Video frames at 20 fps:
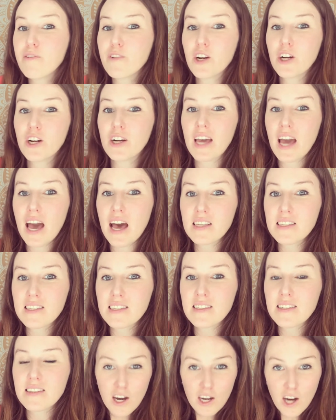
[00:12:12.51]
your
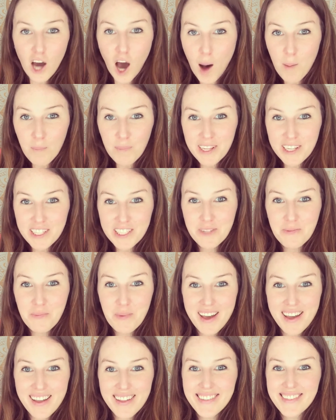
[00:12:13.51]
guests'
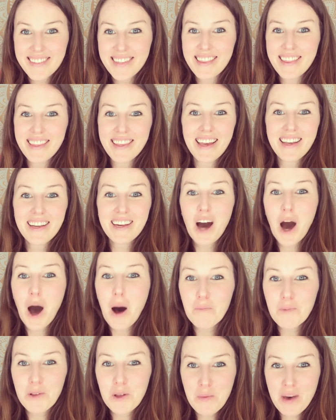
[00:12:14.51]
accomplishments and can
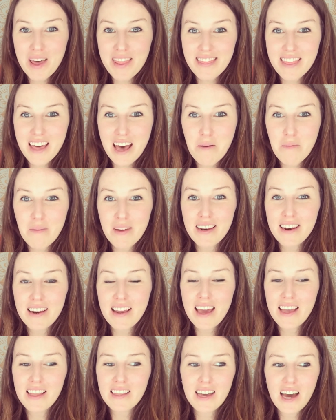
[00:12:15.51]
compliment them
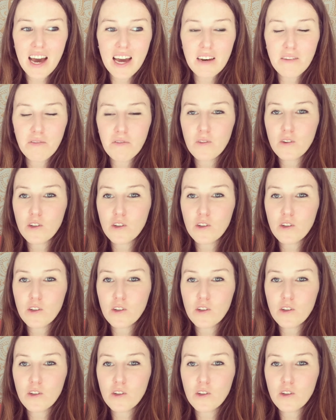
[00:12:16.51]
and kind of